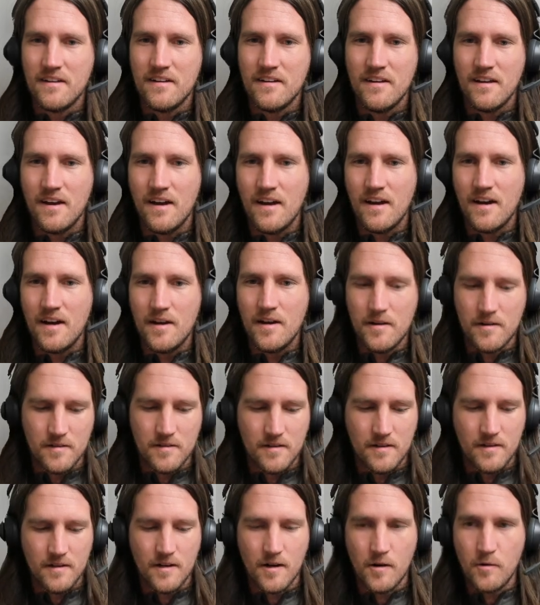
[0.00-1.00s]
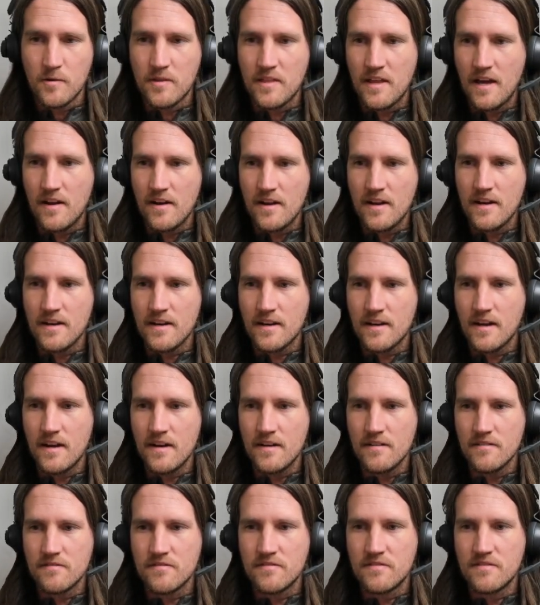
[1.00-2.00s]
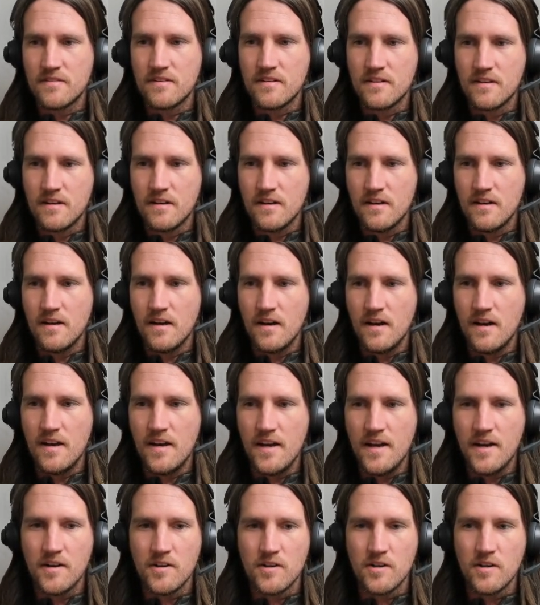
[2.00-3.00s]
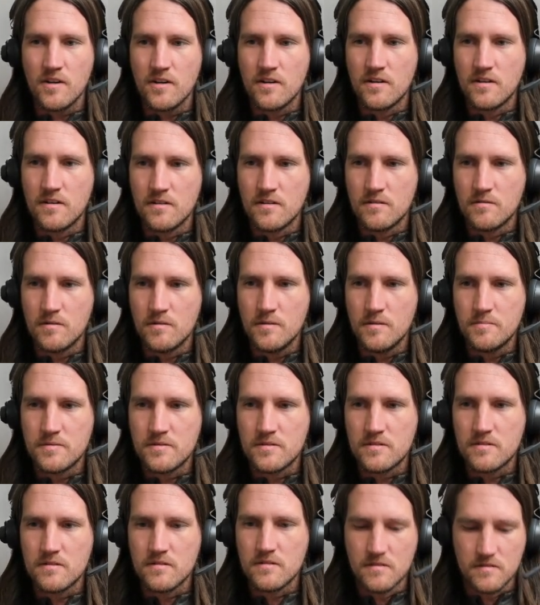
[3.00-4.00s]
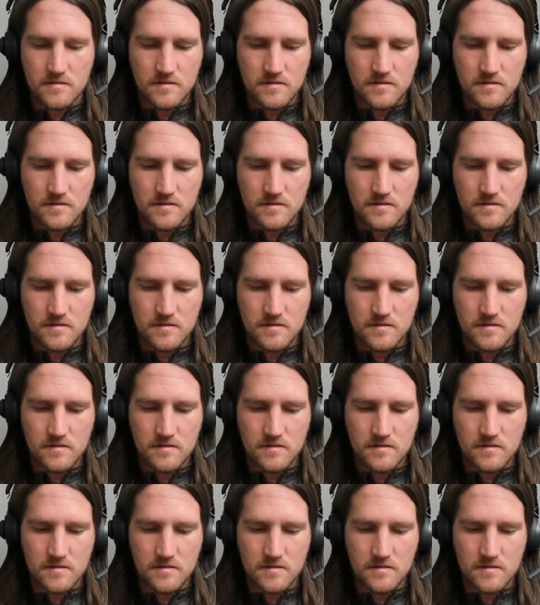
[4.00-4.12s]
without any kind of error. Whoops.